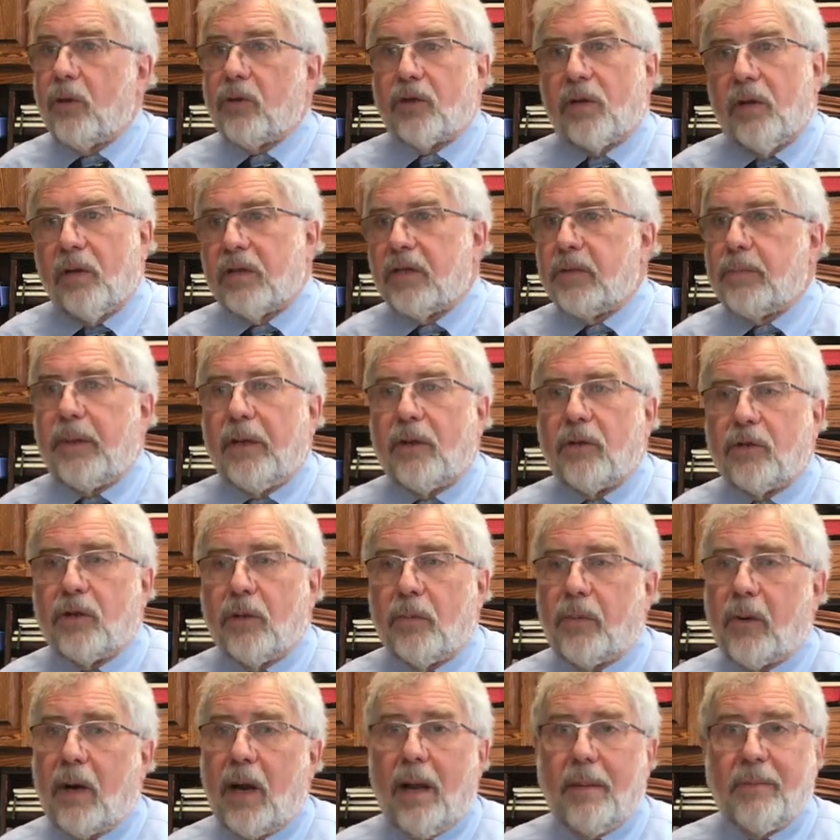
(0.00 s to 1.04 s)
emotional and
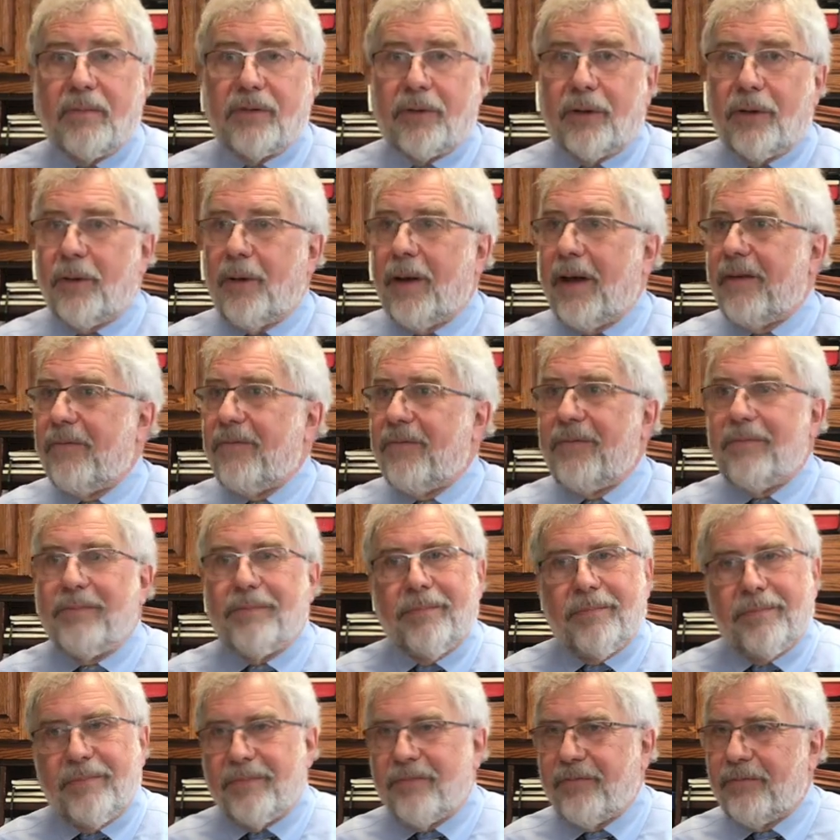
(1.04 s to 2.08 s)
spiritual problems, or who
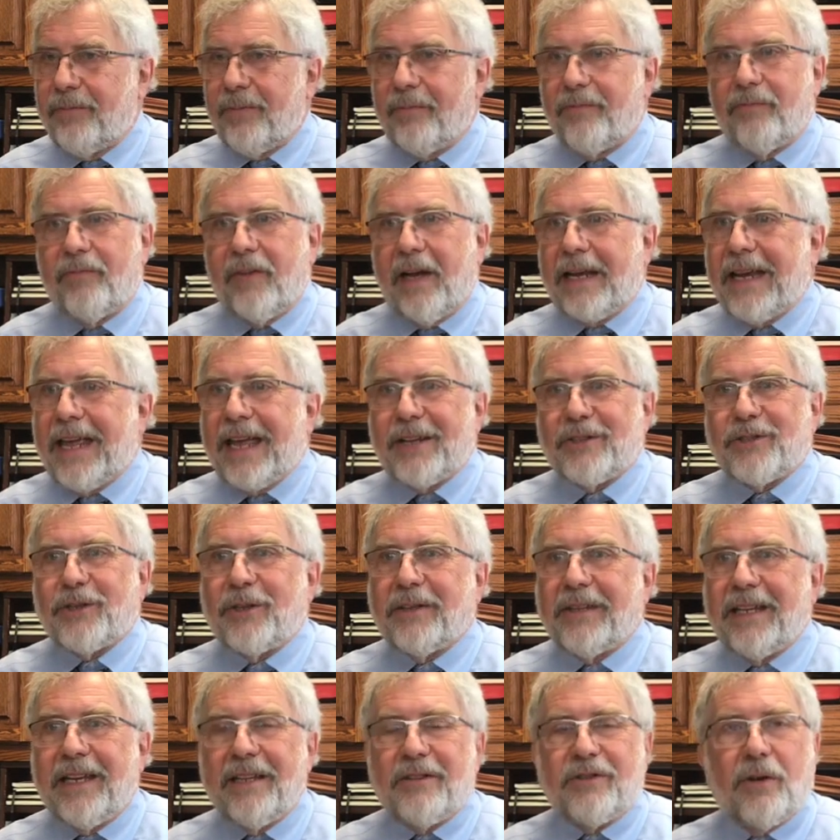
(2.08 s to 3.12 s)
have
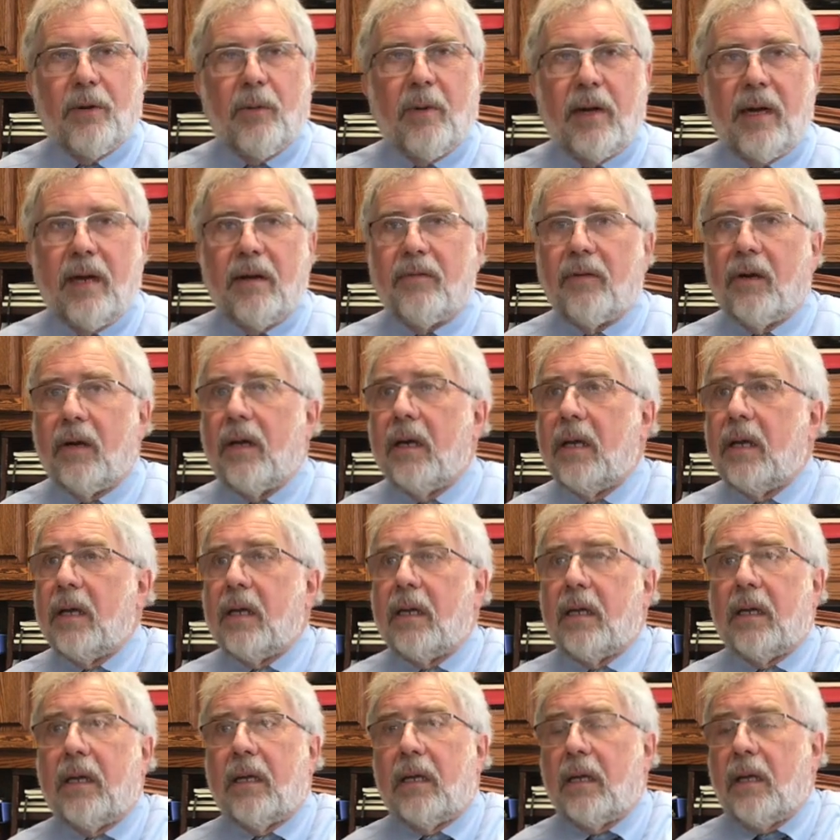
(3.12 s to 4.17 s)
financial needs or
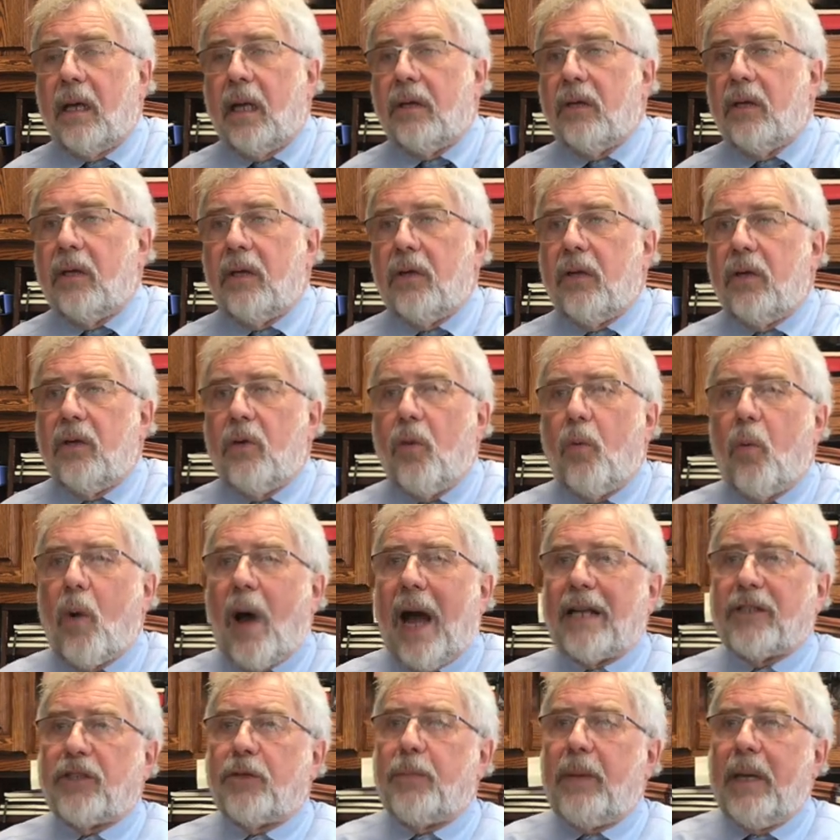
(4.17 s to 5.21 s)
whatever.
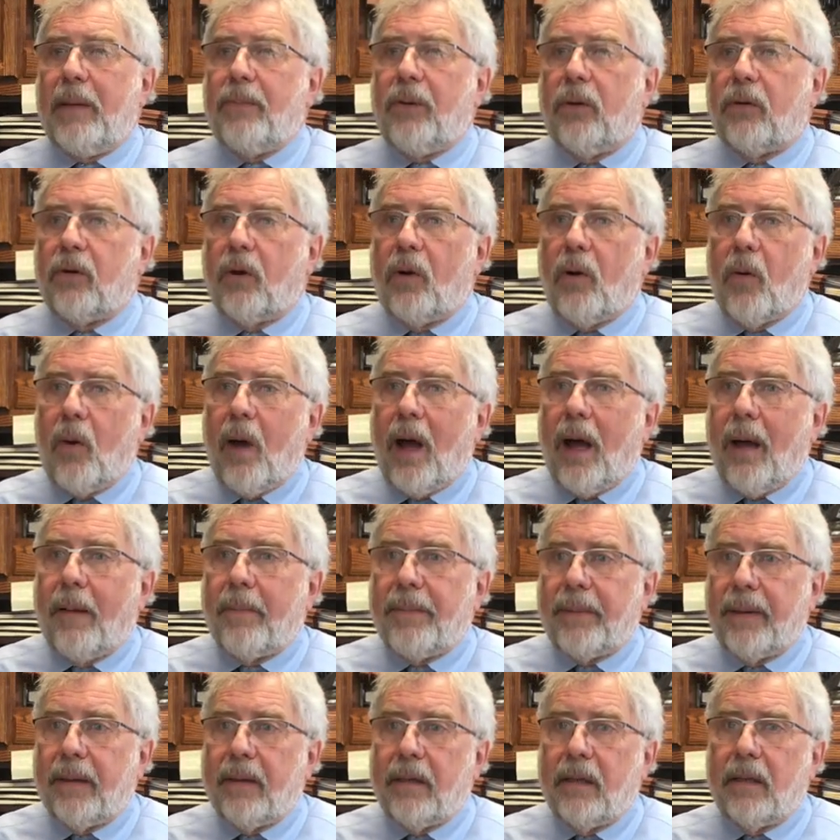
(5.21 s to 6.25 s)
You watch people
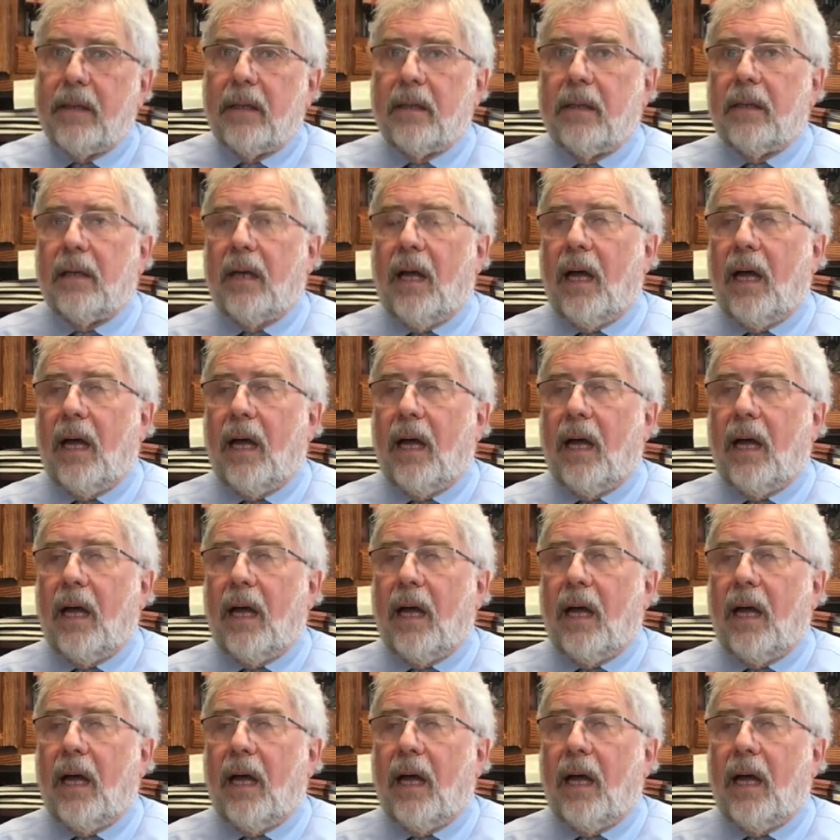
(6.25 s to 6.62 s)
grow up.